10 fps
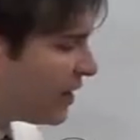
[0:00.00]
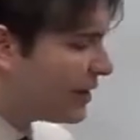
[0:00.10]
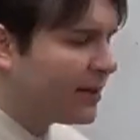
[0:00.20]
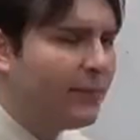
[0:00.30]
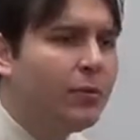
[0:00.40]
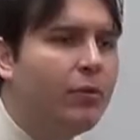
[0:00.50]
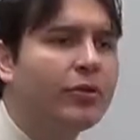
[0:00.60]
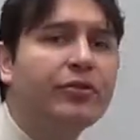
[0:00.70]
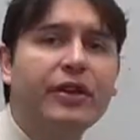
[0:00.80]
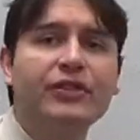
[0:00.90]
got a couple
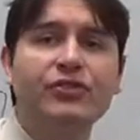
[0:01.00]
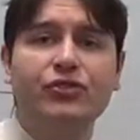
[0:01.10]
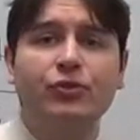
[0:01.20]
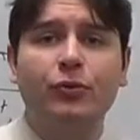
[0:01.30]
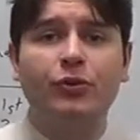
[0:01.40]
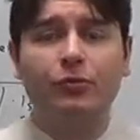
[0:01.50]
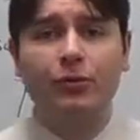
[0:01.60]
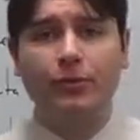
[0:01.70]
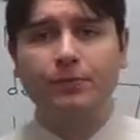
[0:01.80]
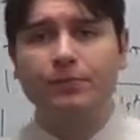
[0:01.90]
more things to sort
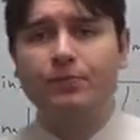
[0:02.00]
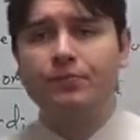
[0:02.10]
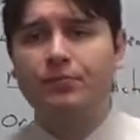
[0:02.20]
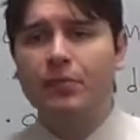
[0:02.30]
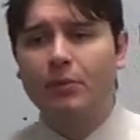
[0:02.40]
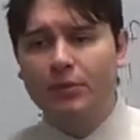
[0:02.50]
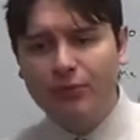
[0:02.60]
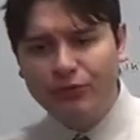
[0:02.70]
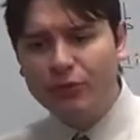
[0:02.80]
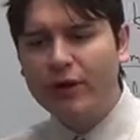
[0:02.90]
through. But
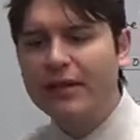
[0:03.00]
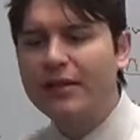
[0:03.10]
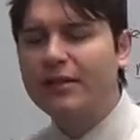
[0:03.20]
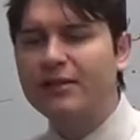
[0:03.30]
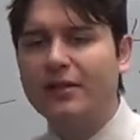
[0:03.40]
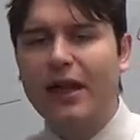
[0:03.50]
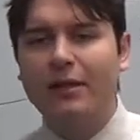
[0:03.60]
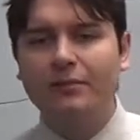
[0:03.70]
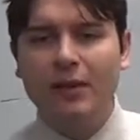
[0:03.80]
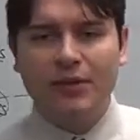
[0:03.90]
before I get into
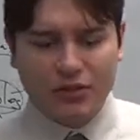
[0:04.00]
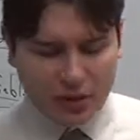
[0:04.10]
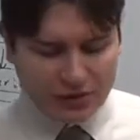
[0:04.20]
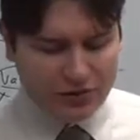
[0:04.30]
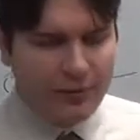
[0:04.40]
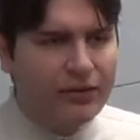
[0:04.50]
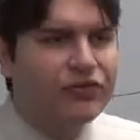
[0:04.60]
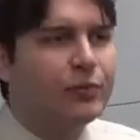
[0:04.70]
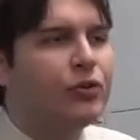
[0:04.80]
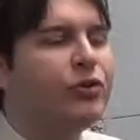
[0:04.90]
that, let me talk to you about
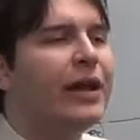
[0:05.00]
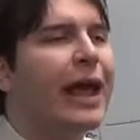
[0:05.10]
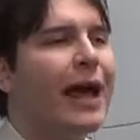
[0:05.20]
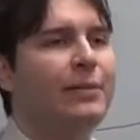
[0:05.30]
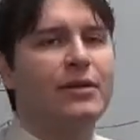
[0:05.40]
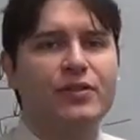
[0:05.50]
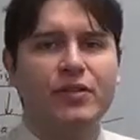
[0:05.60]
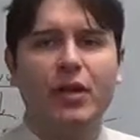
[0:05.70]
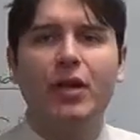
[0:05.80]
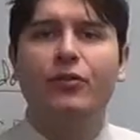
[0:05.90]
some good
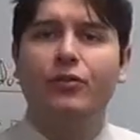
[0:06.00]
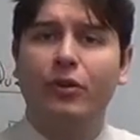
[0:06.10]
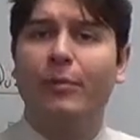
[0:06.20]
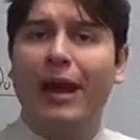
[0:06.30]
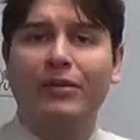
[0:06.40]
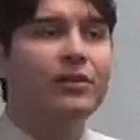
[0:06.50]
habits for a math